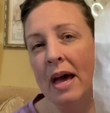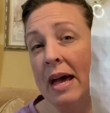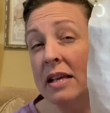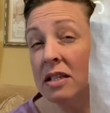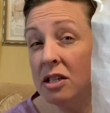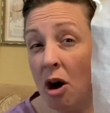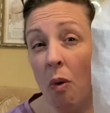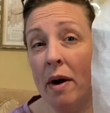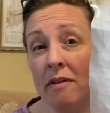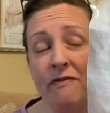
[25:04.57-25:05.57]
It's
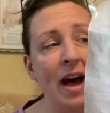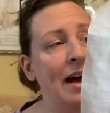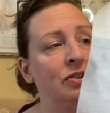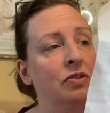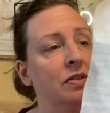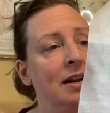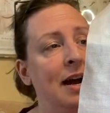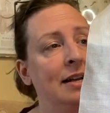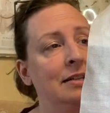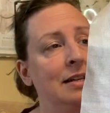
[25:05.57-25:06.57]
going faster than
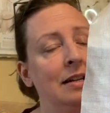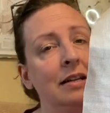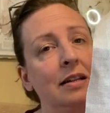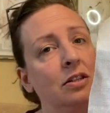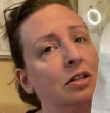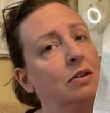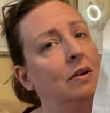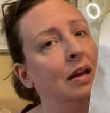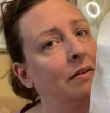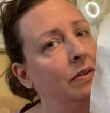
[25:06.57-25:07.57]
I intended it to,
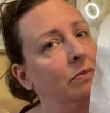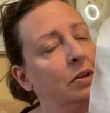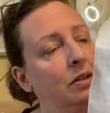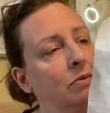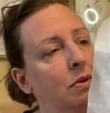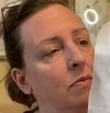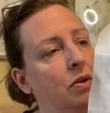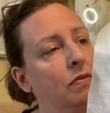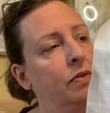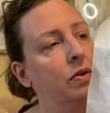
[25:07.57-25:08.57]
even with the
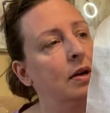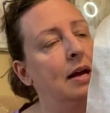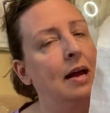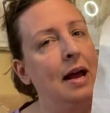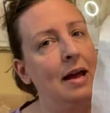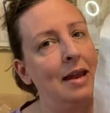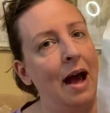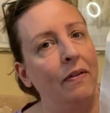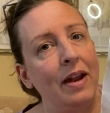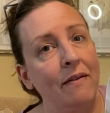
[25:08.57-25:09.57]
removal. And
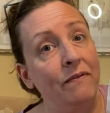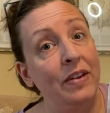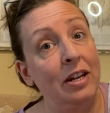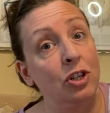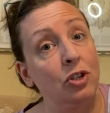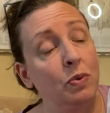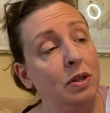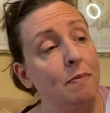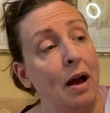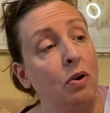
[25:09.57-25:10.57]
now that I'm finished
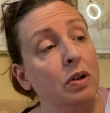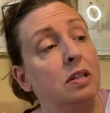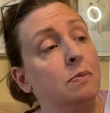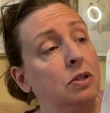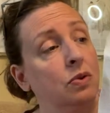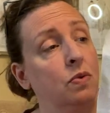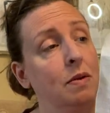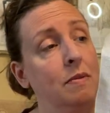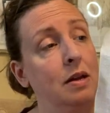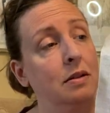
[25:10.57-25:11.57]
with my Christmas
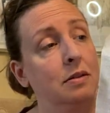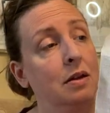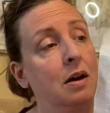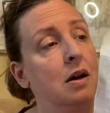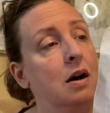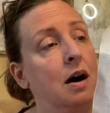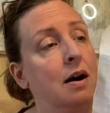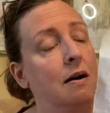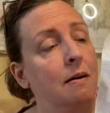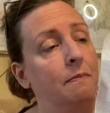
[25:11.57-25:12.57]
ornament,
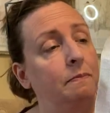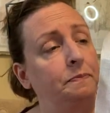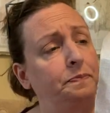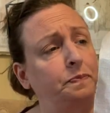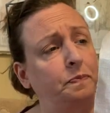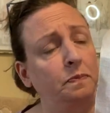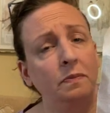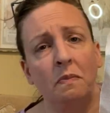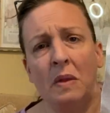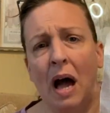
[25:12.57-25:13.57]
I'm
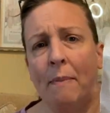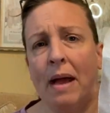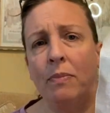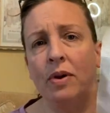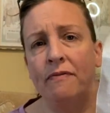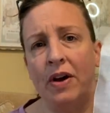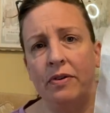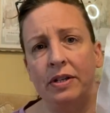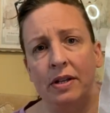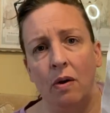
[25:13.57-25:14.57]
able to
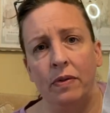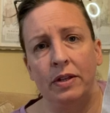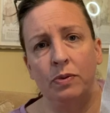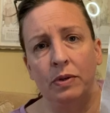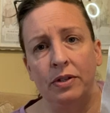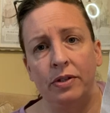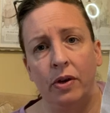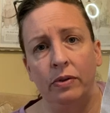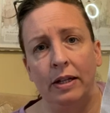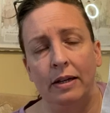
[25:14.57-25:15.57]
focus on this one
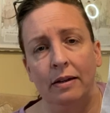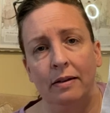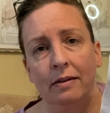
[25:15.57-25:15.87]
solely.